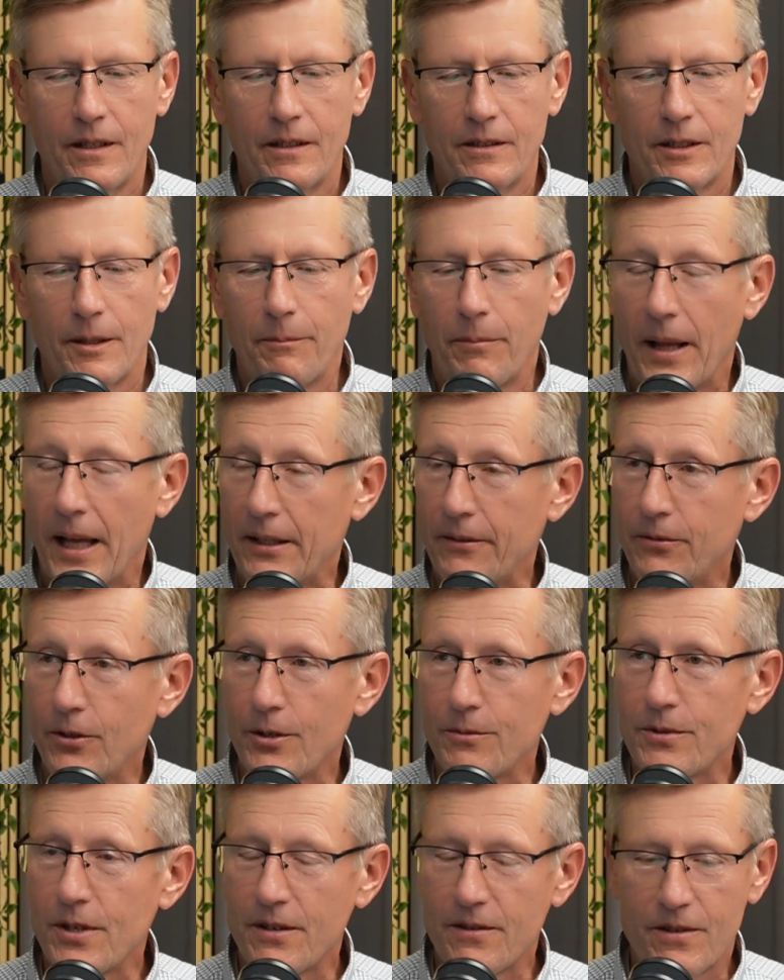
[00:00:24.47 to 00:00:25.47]
The
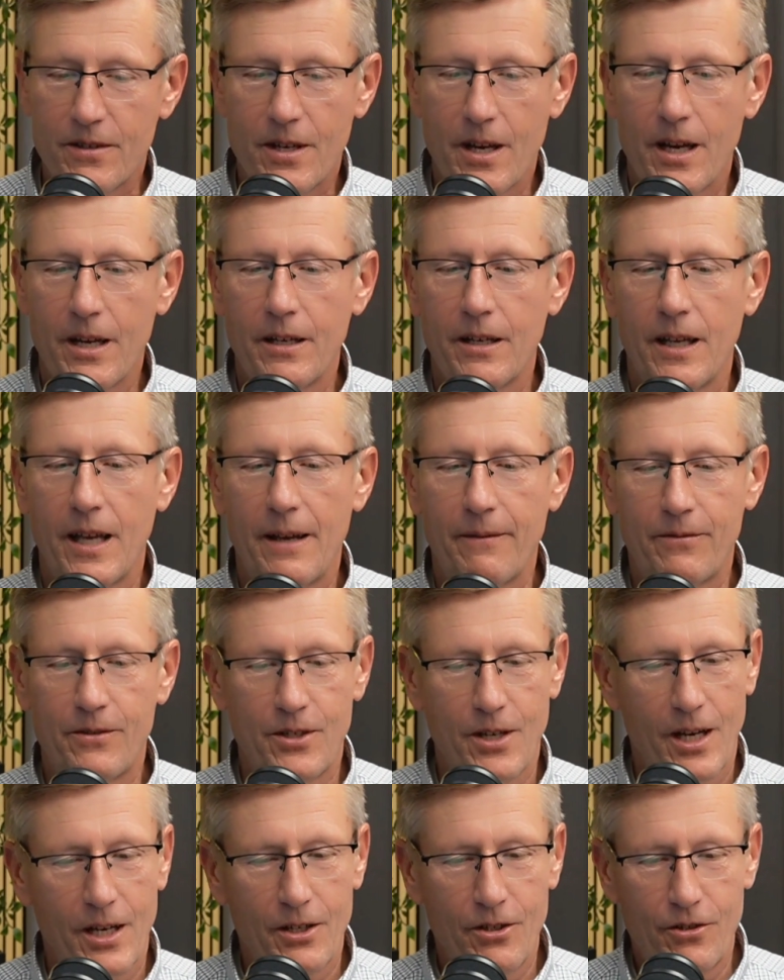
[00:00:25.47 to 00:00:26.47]
platforms have
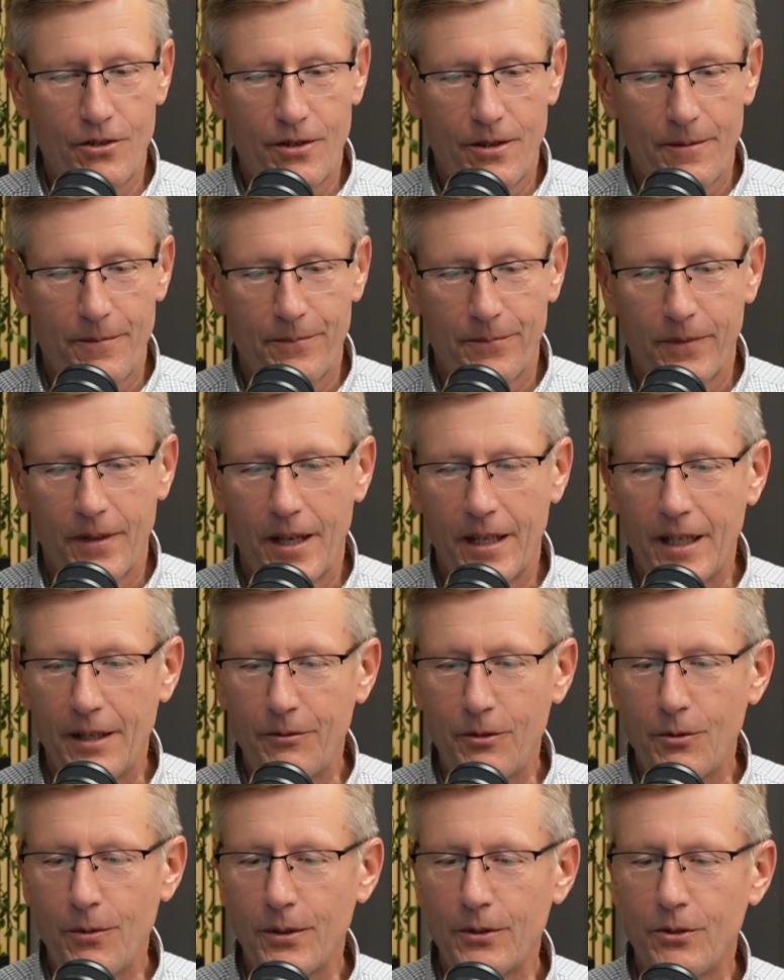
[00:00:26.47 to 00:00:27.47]
changed, and
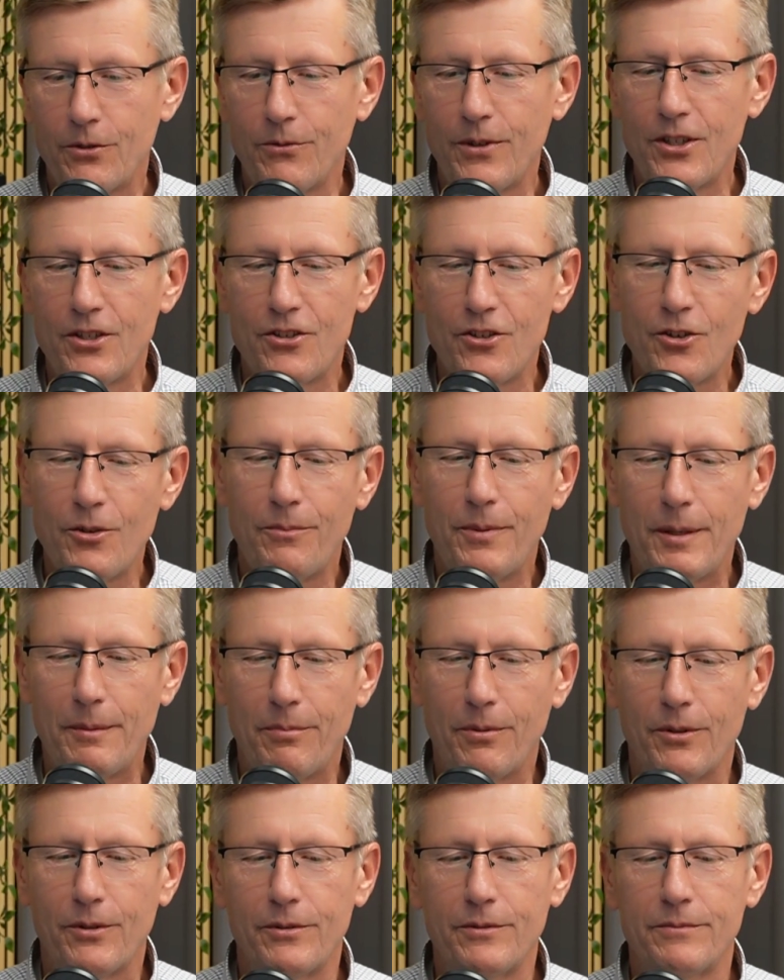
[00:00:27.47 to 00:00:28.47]
if you want to reach new
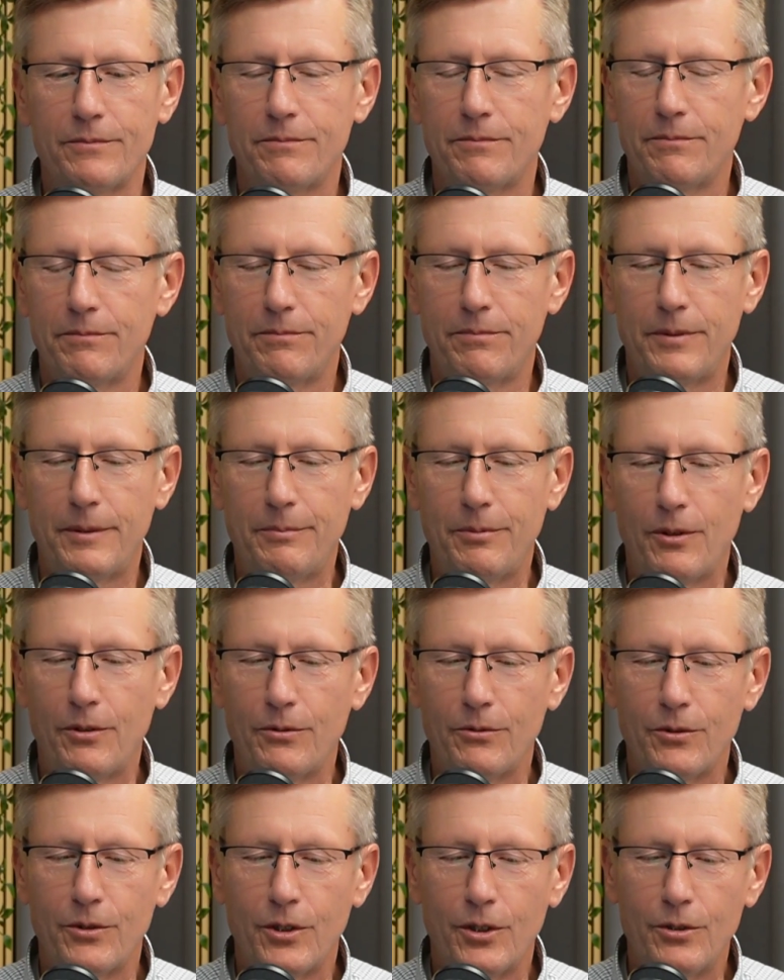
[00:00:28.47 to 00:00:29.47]
people
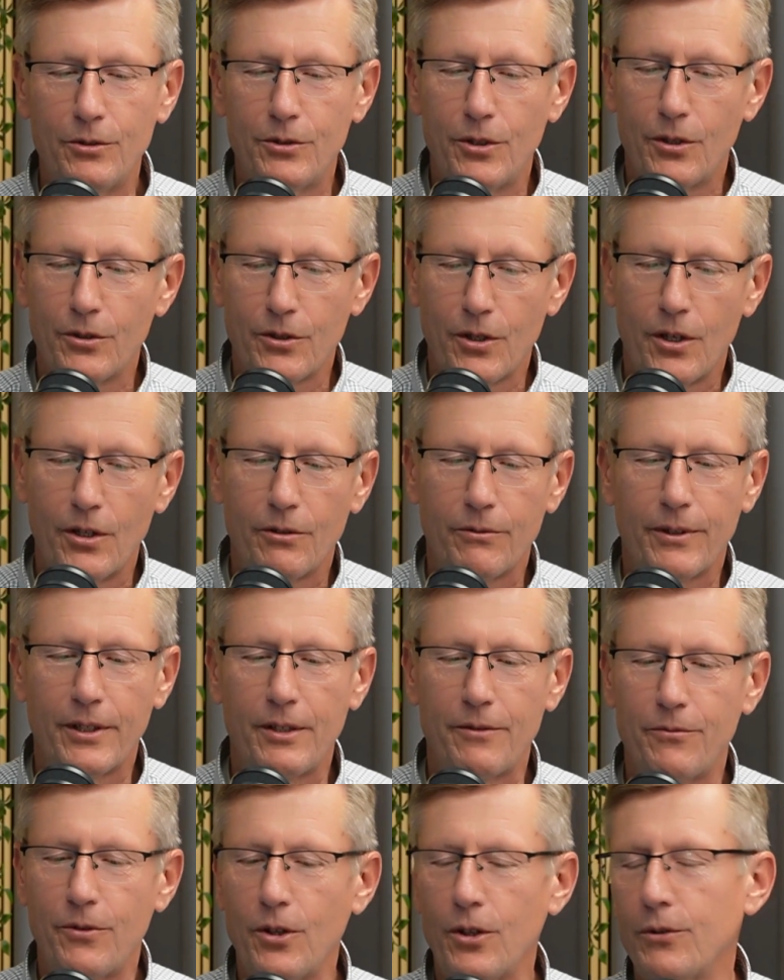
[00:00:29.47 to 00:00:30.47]
who don't already
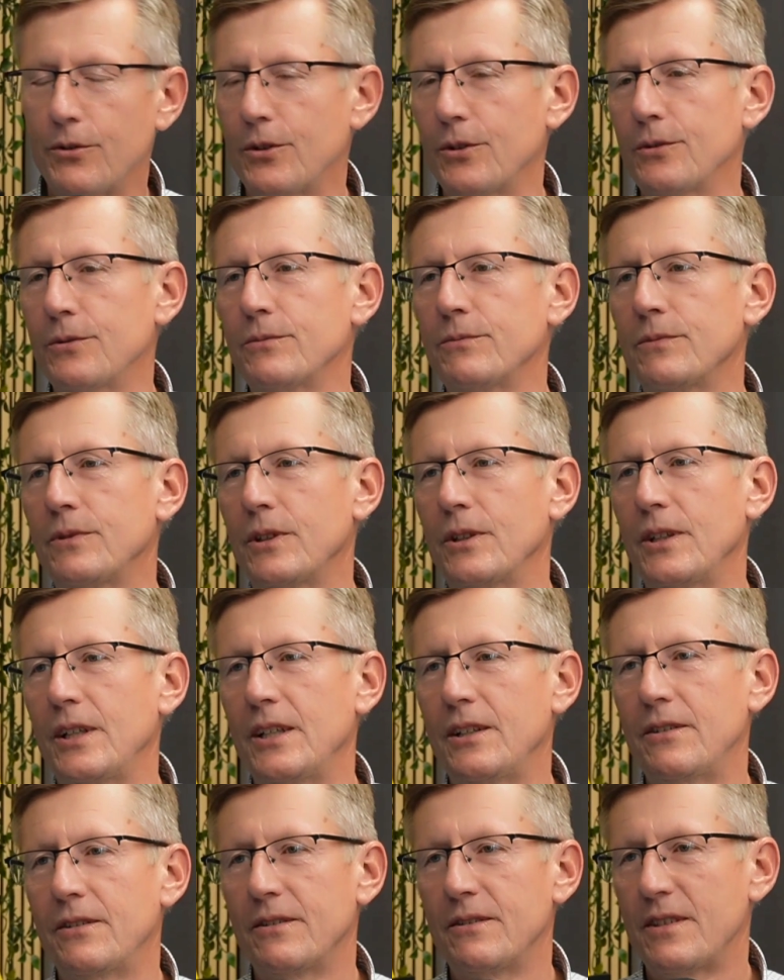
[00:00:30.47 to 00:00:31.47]
follow you, you
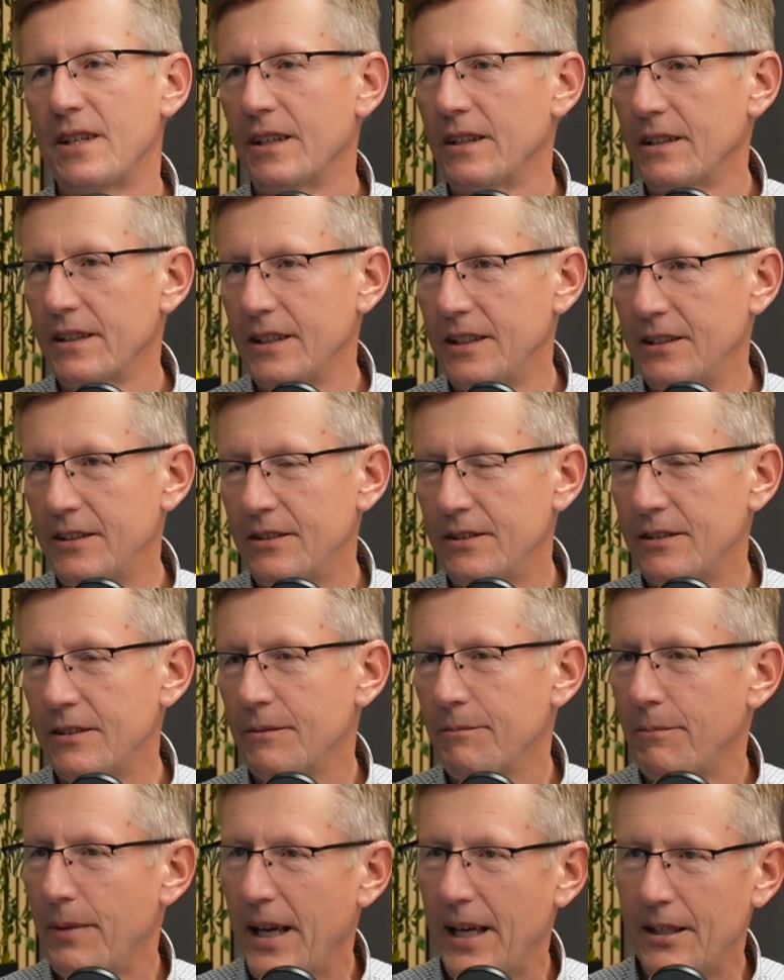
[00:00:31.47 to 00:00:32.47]
need generally
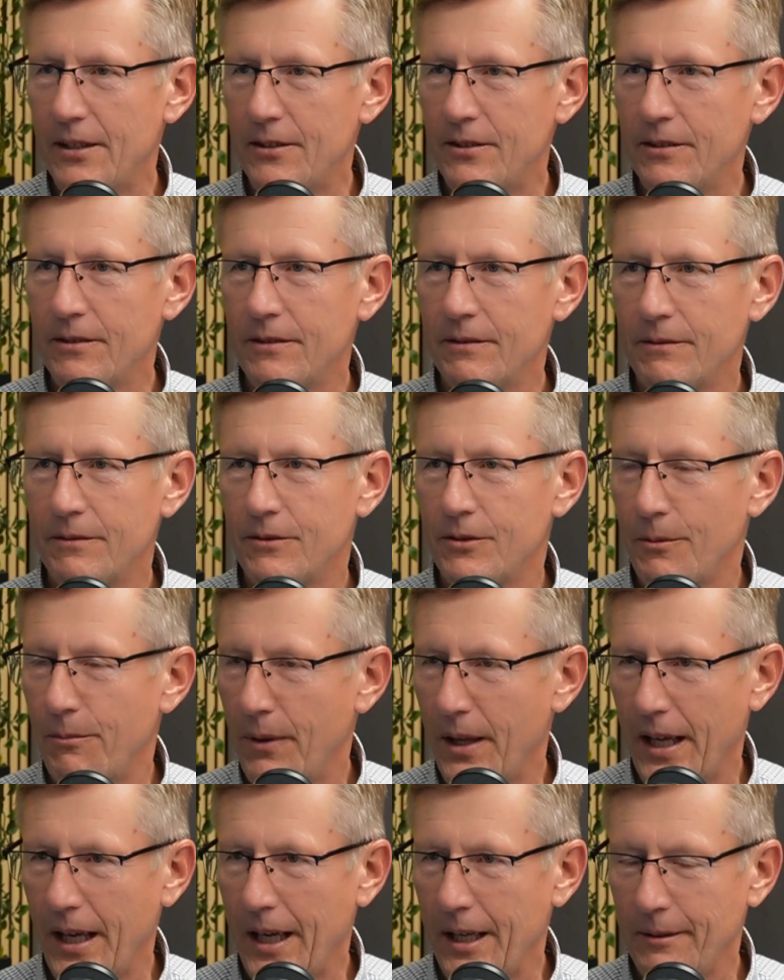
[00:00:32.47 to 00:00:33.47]
pay to
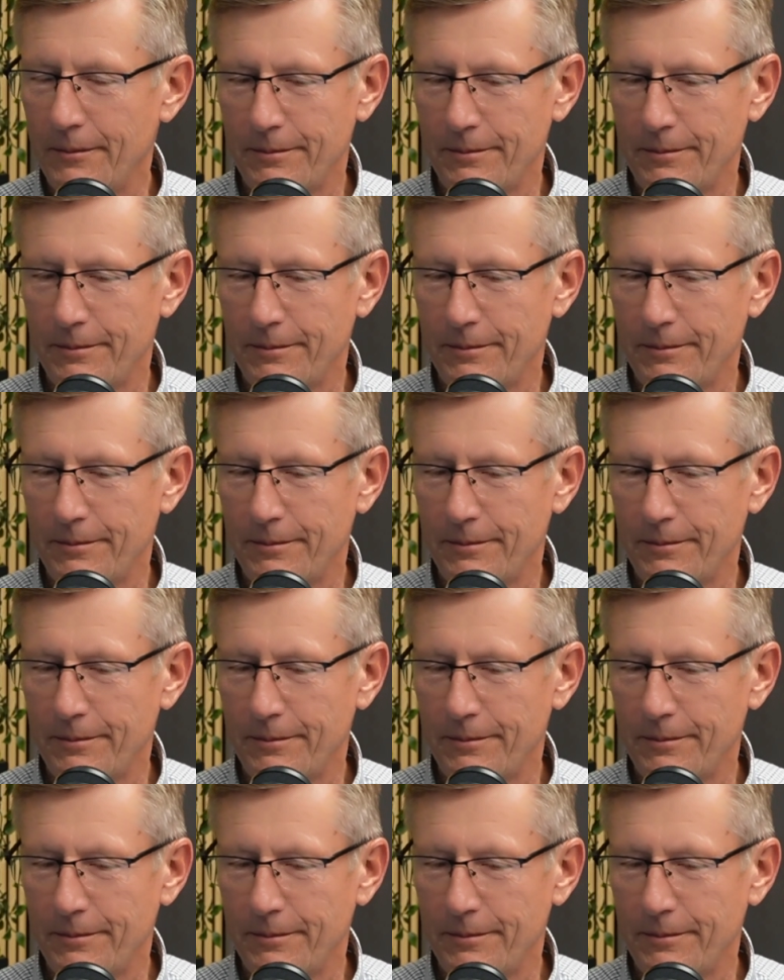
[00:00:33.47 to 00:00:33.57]
play.